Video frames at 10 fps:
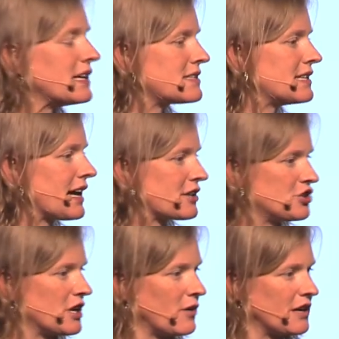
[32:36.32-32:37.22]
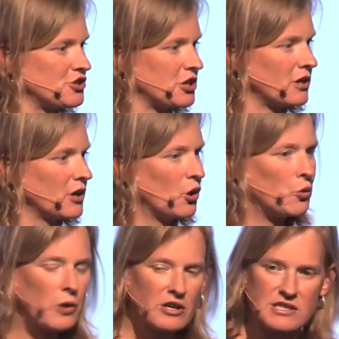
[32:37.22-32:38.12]
is the next generation
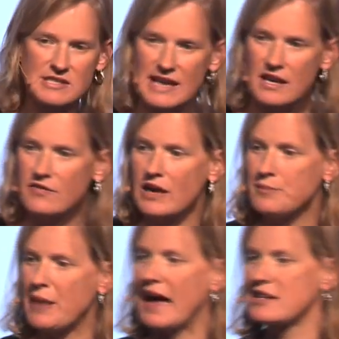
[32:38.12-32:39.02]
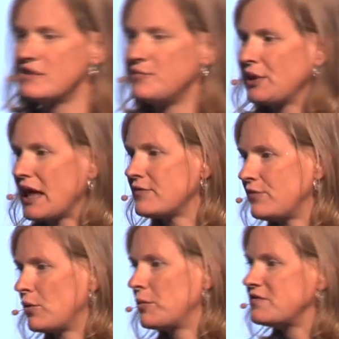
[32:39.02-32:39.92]
where instead of a passive
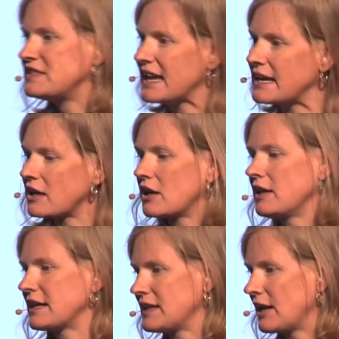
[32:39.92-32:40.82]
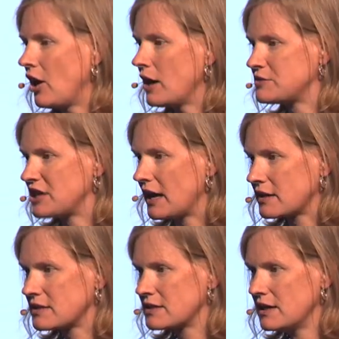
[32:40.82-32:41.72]
platform of data collecting
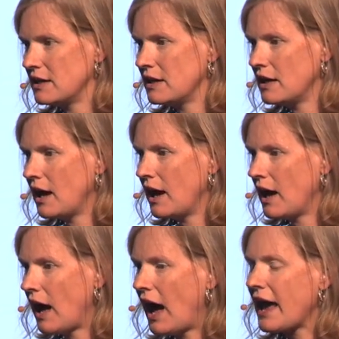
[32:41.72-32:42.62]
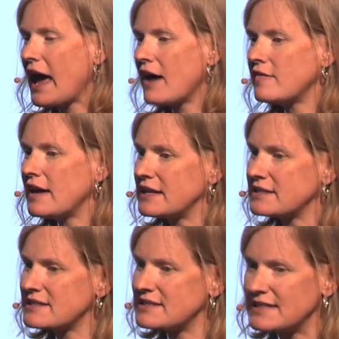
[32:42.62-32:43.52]
objects, I have a
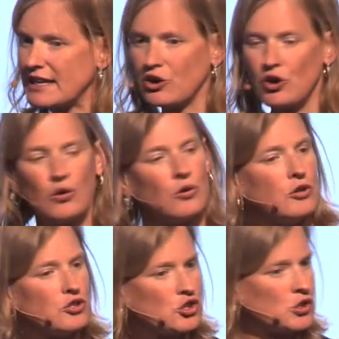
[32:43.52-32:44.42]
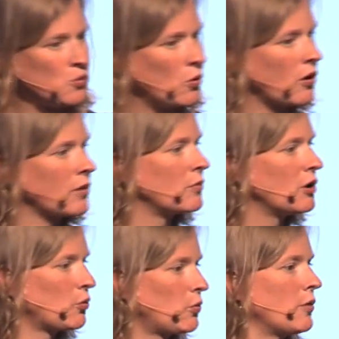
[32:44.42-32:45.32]
single swarm
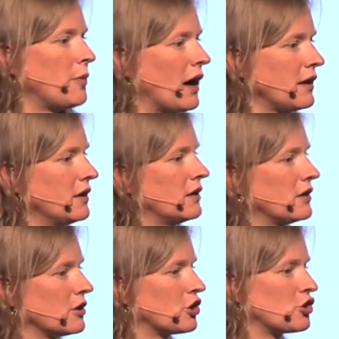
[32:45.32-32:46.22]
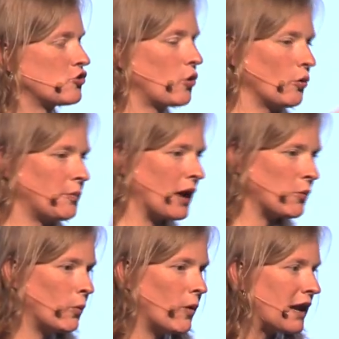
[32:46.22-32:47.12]
robot controlled by
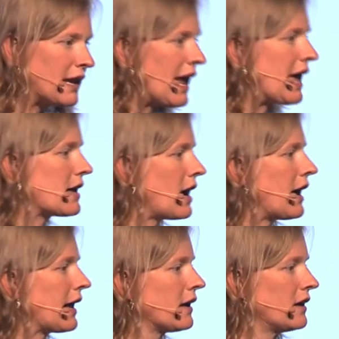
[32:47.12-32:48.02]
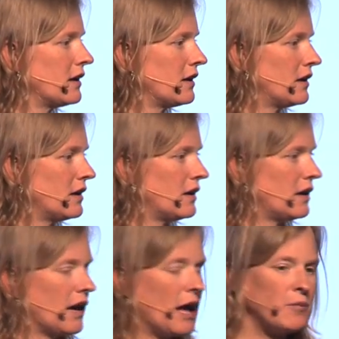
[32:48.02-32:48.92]
one AI.
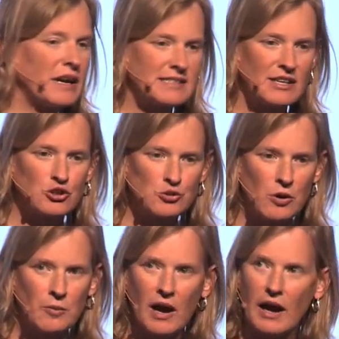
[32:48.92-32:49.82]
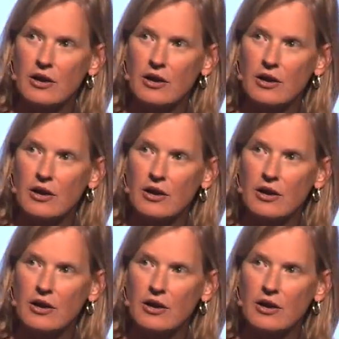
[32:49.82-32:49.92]
And by single swarm, I